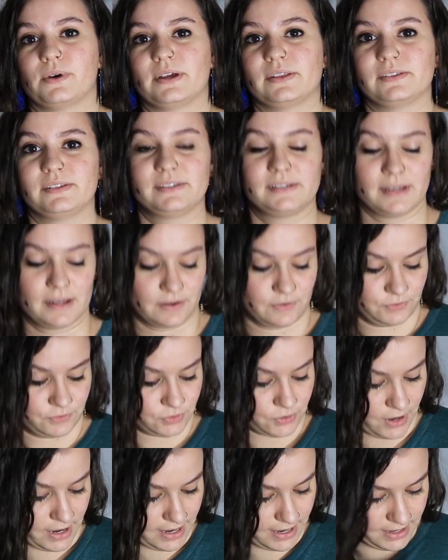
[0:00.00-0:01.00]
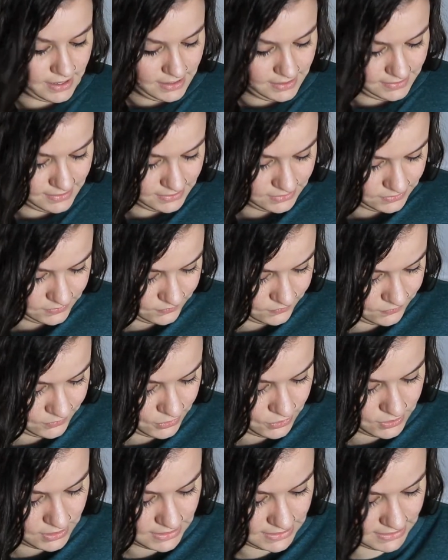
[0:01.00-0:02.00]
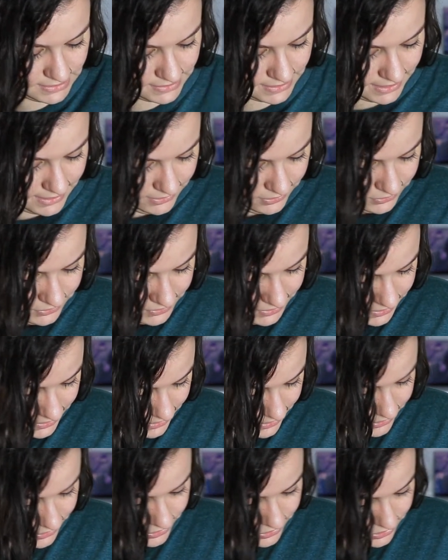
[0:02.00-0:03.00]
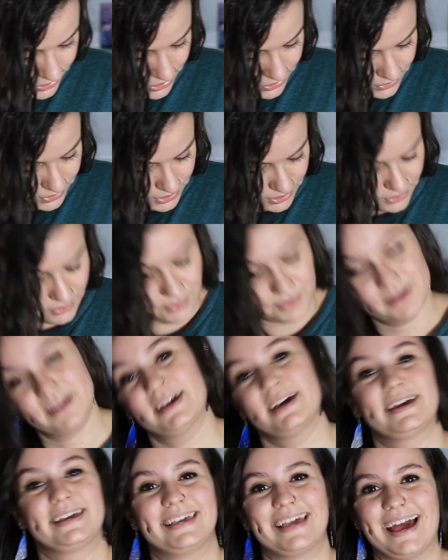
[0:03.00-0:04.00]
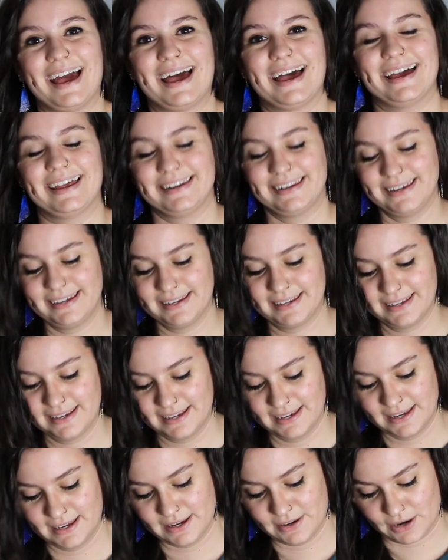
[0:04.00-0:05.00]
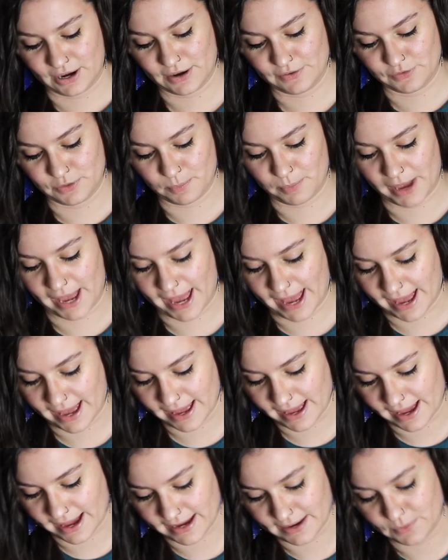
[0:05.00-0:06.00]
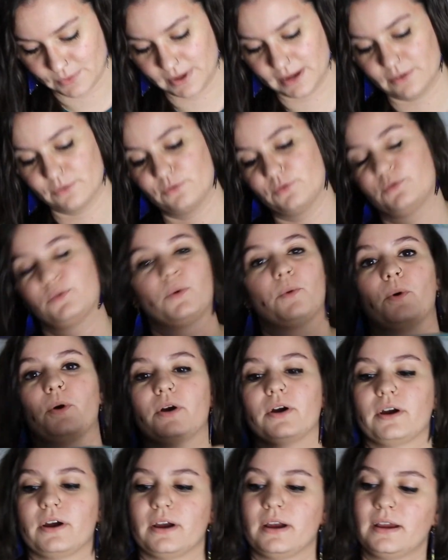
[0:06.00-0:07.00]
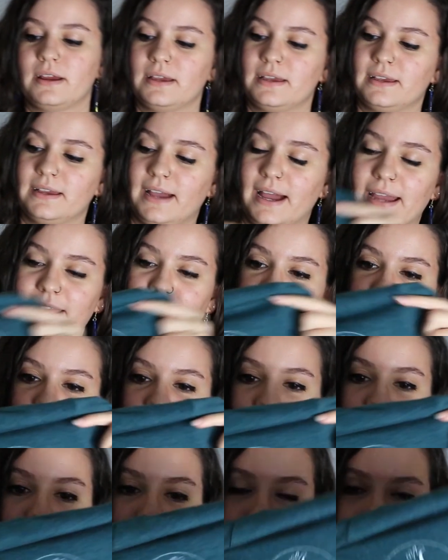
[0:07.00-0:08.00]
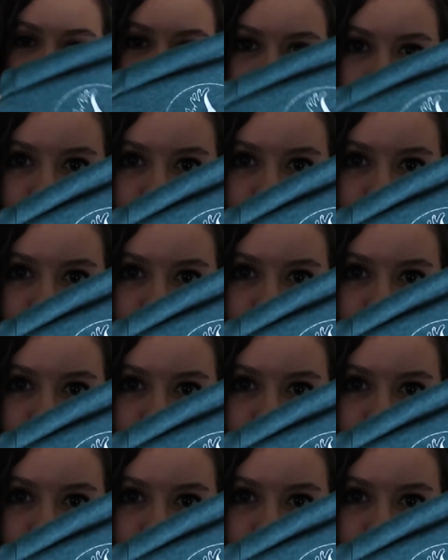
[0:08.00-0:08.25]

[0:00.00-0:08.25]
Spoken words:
instead of trying this very detailed logo again off the bat, I went for kind of a larger